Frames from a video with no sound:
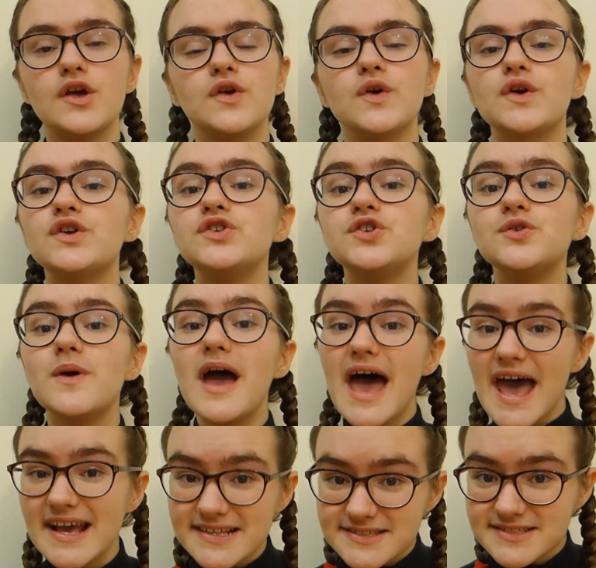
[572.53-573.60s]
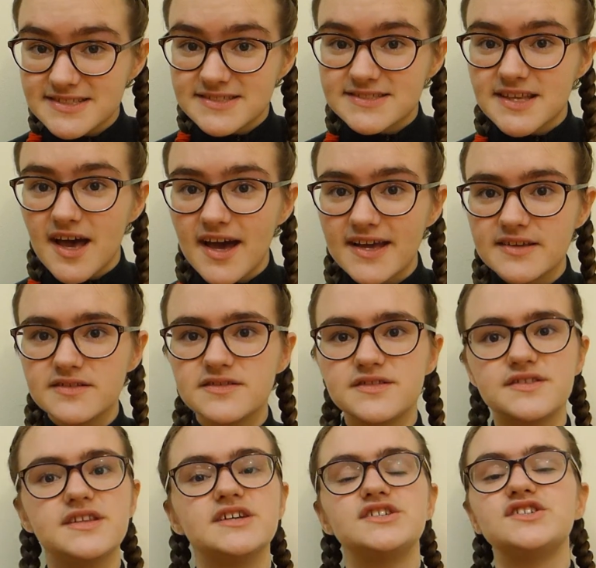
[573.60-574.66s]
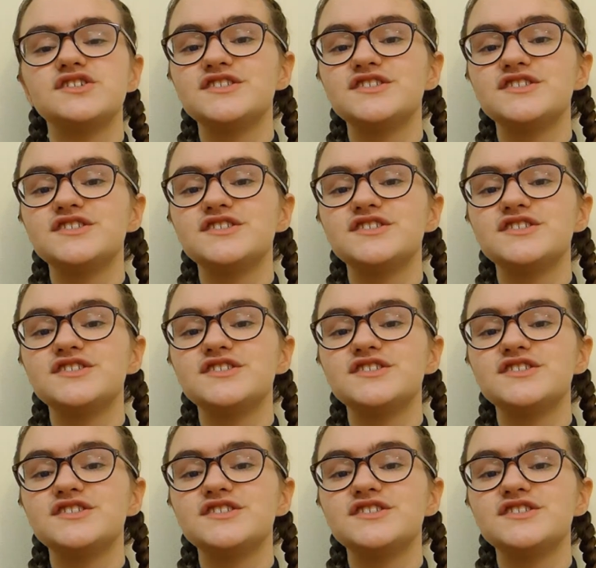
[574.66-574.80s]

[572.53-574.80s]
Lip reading: you can do exercise such